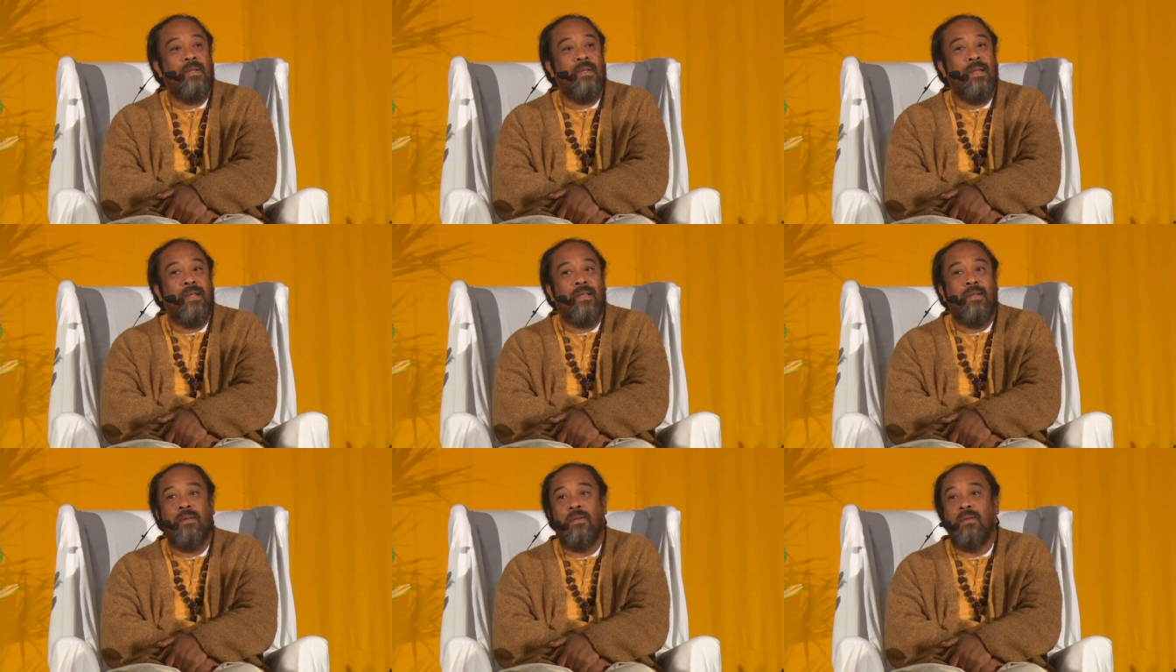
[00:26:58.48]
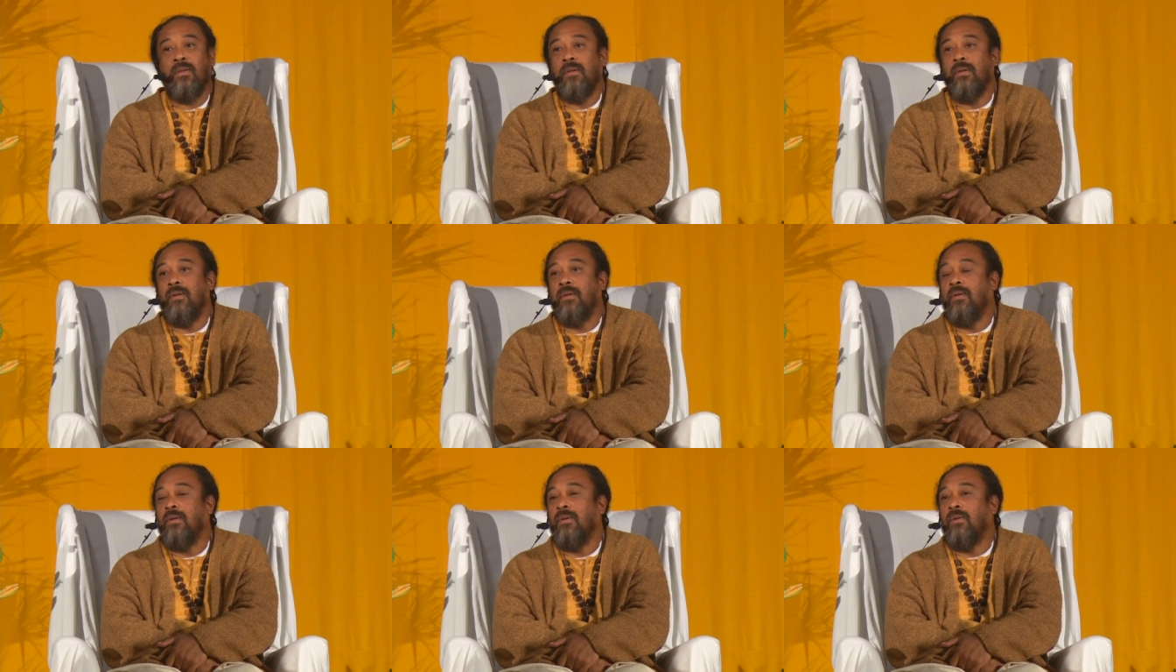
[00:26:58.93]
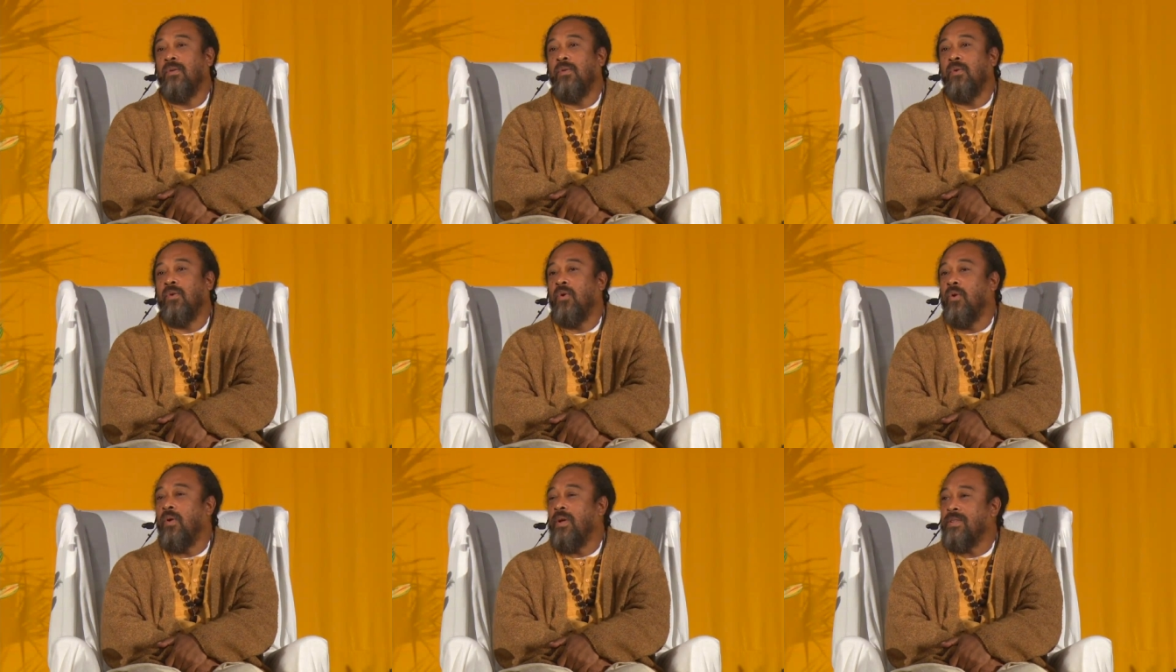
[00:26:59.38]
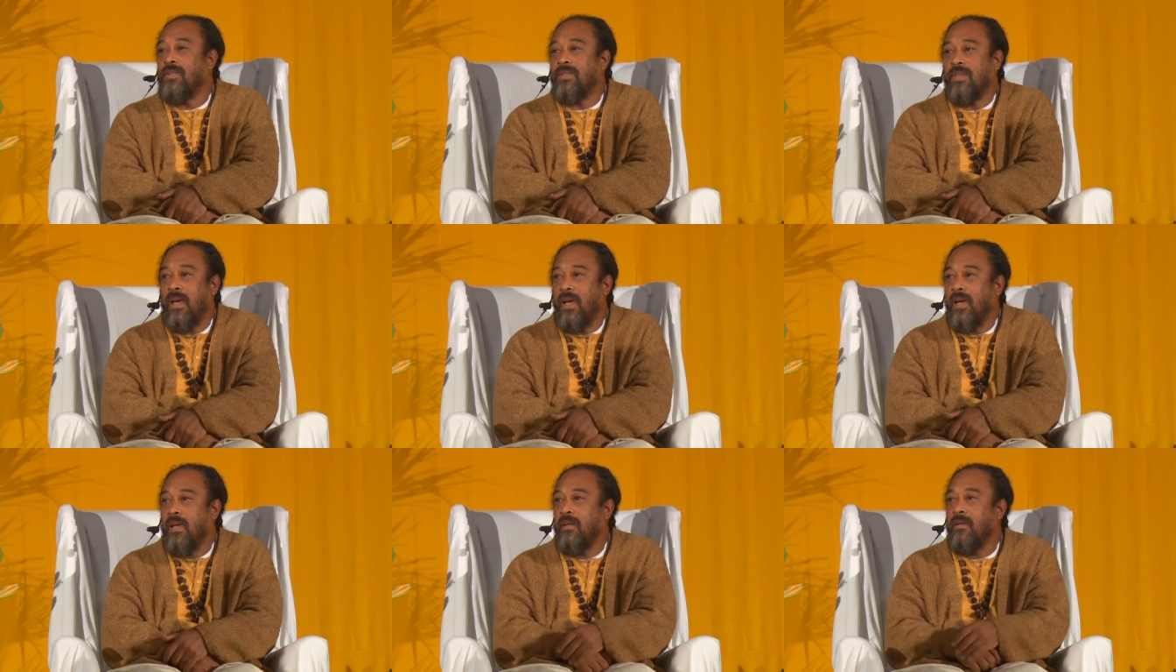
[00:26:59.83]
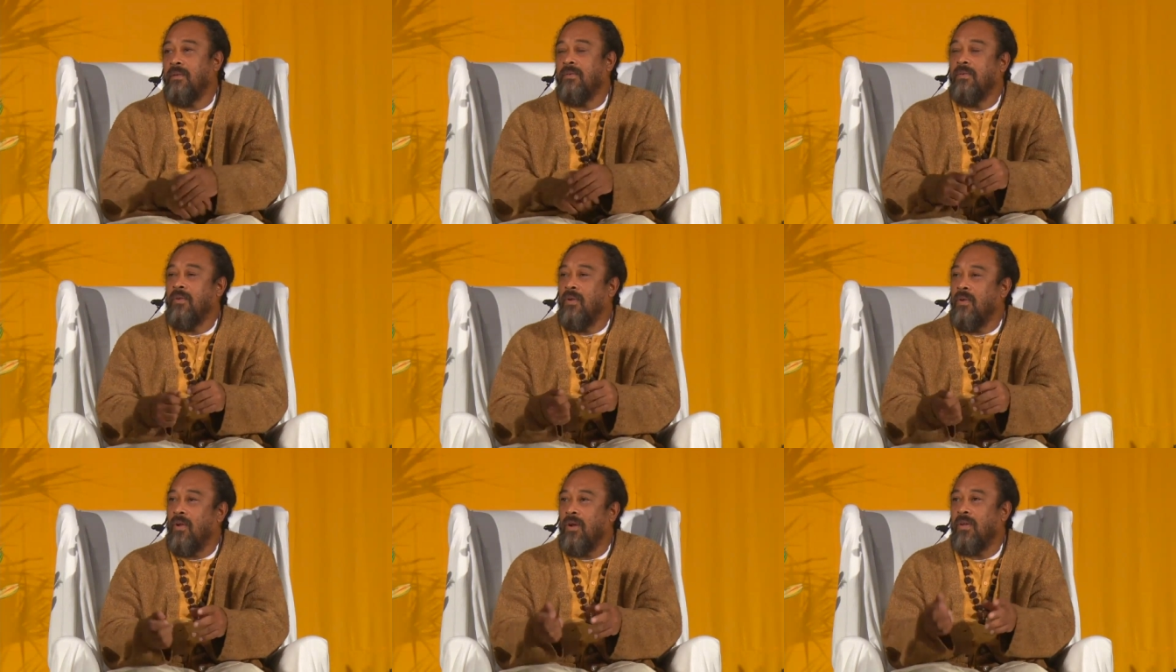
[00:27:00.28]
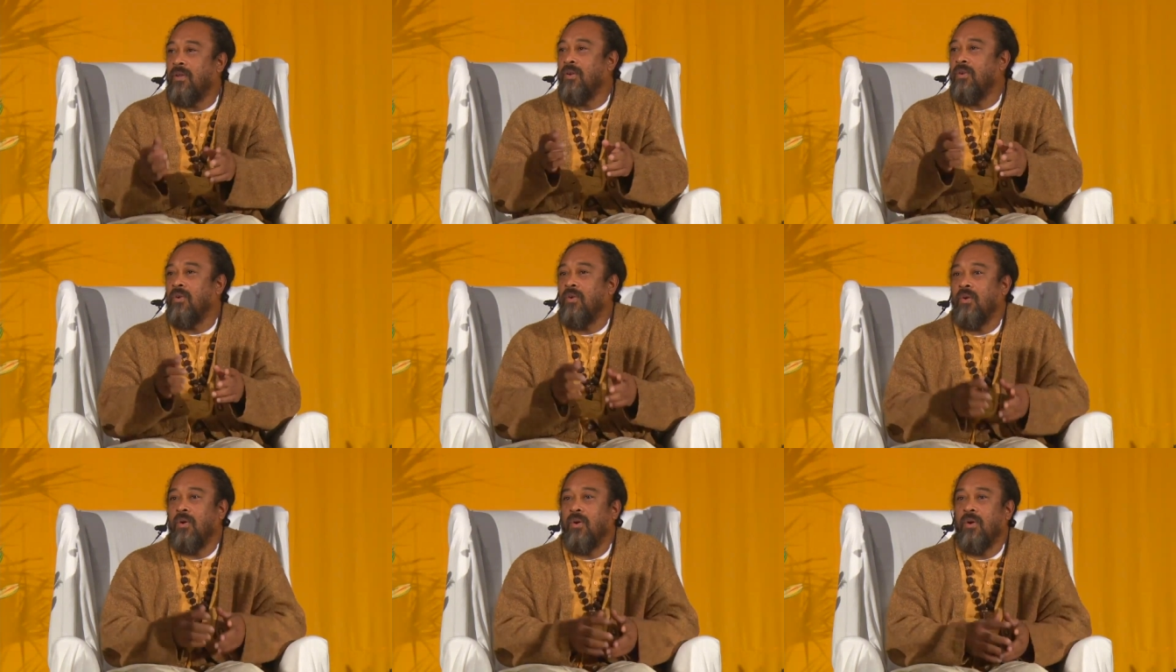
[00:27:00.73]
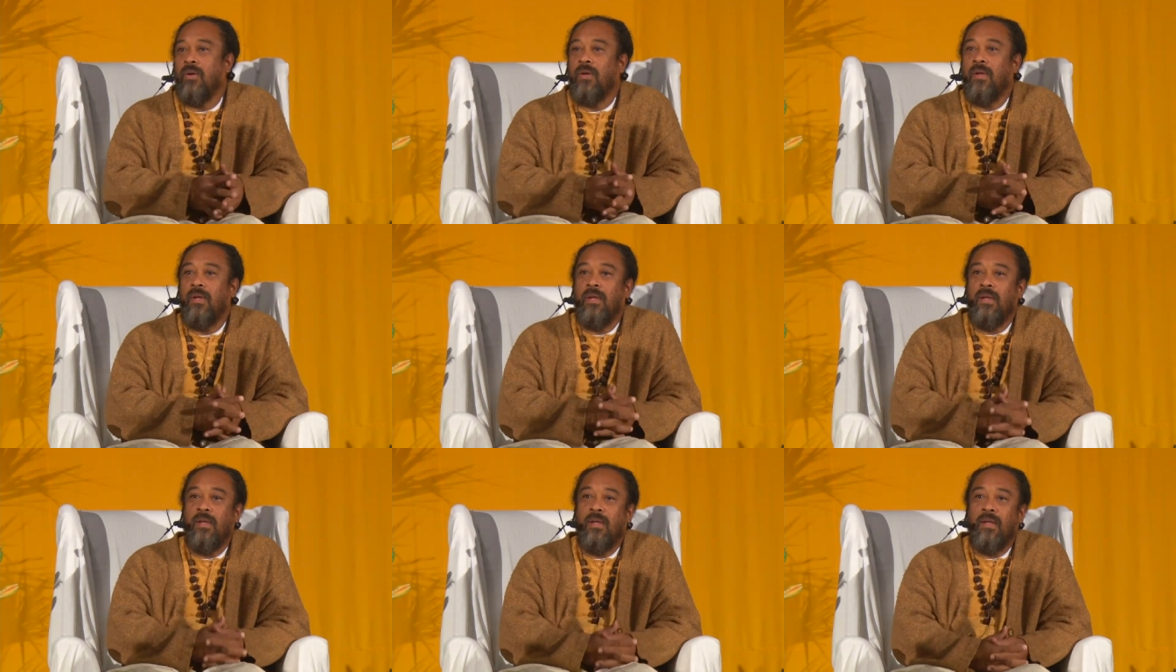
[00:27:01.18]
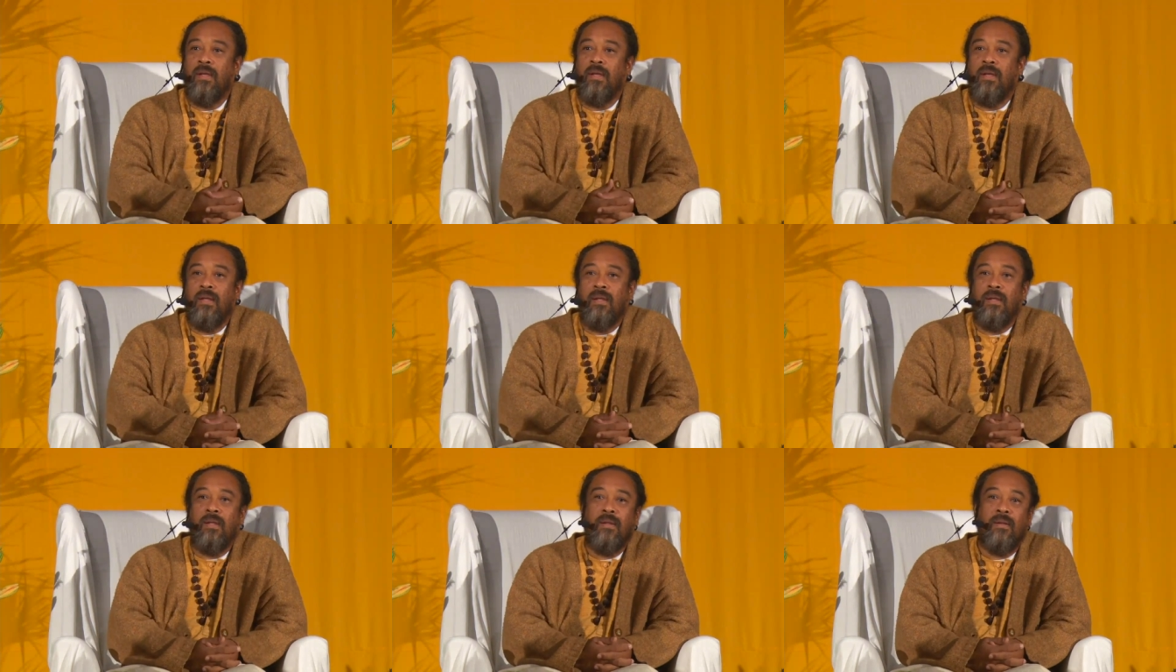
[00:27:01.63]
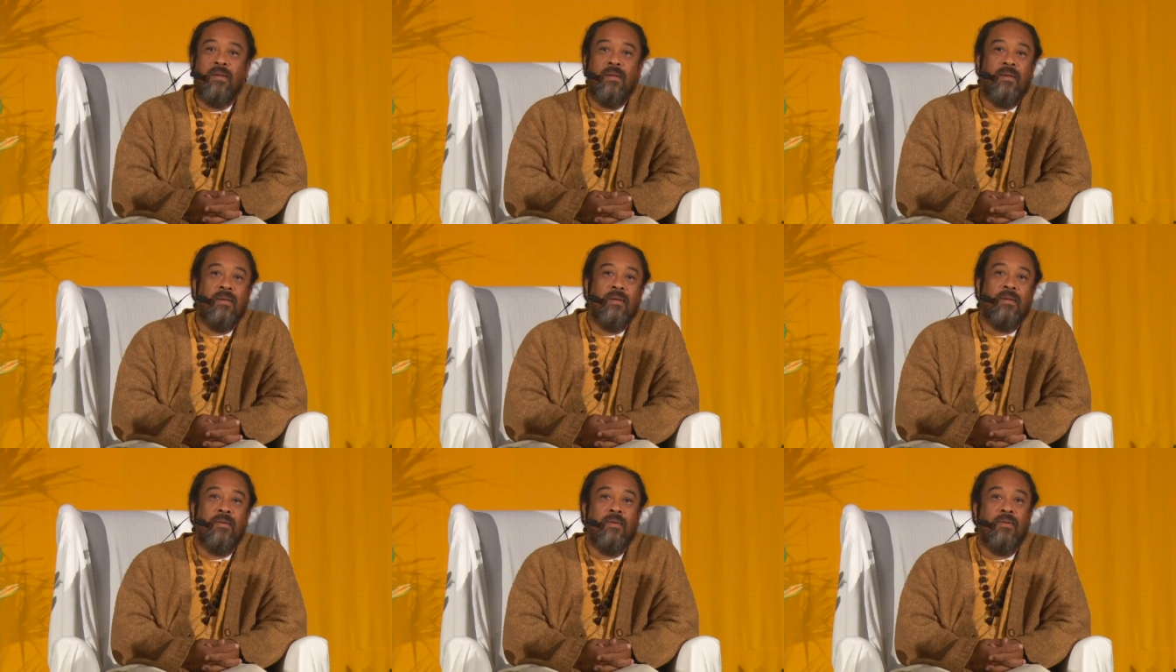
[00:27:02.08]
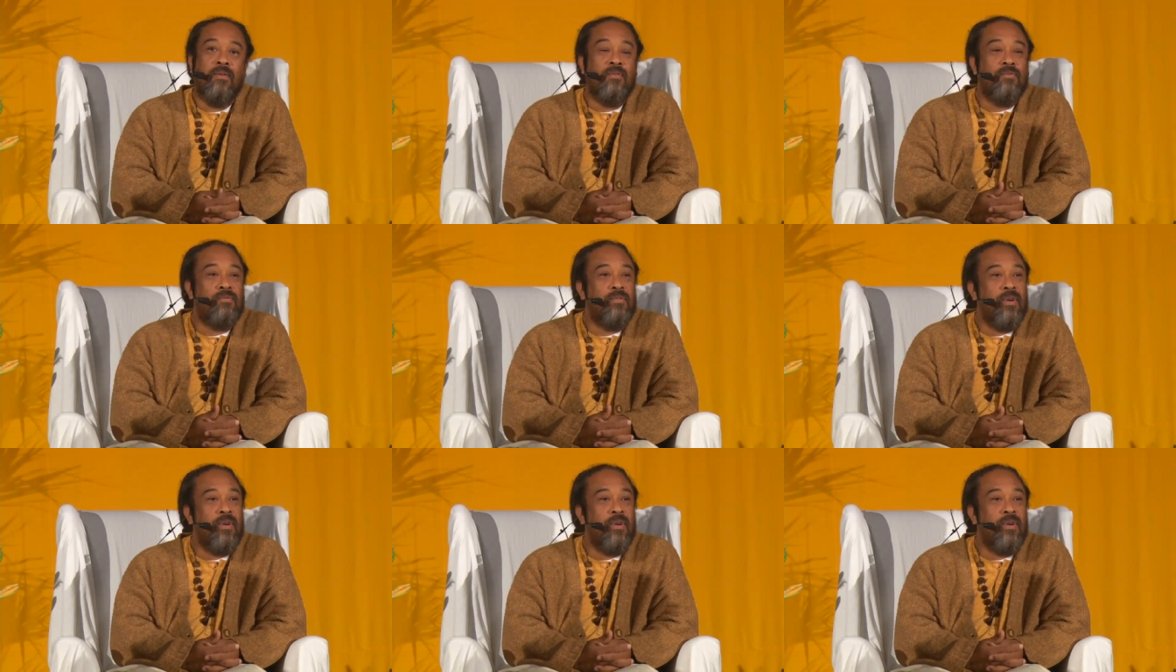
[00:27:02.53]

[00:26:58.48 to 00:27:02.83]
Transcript: And you go inside, you lock your door, and you